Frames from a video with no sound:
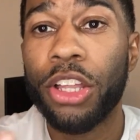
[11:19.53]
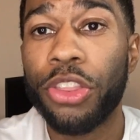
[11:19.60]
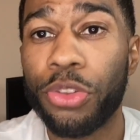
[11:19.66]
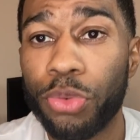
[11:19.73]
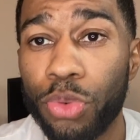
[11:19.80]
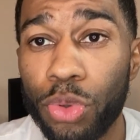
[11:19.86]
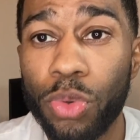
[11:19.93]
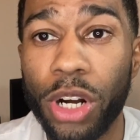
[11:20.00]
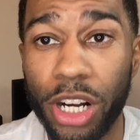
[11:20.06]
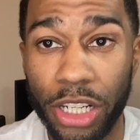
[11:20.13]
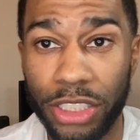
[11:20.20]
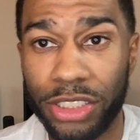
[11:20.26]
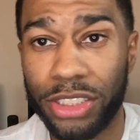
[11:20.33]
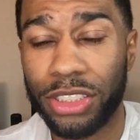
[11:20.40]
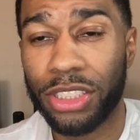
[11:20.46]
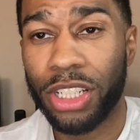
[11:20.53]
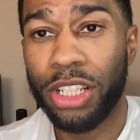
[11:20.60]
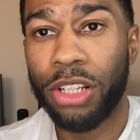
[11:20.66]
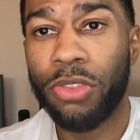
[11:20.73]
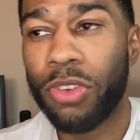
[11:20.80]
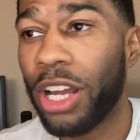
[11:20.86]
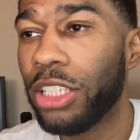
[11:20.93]
through us
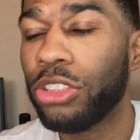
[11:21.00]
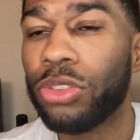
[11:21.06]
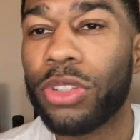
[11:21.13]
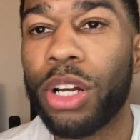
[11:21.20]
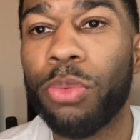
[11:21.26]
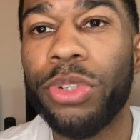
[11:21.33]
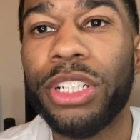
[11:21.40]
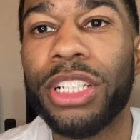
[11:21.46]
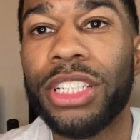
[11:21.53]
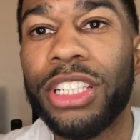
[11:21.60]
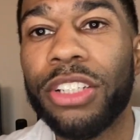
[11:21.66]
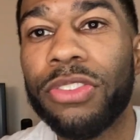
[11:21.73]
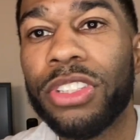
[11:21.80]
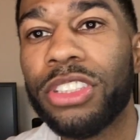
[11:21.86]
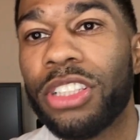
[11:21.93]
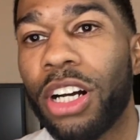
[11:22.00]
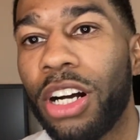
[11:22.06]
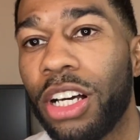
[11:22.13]
right so that we can give it to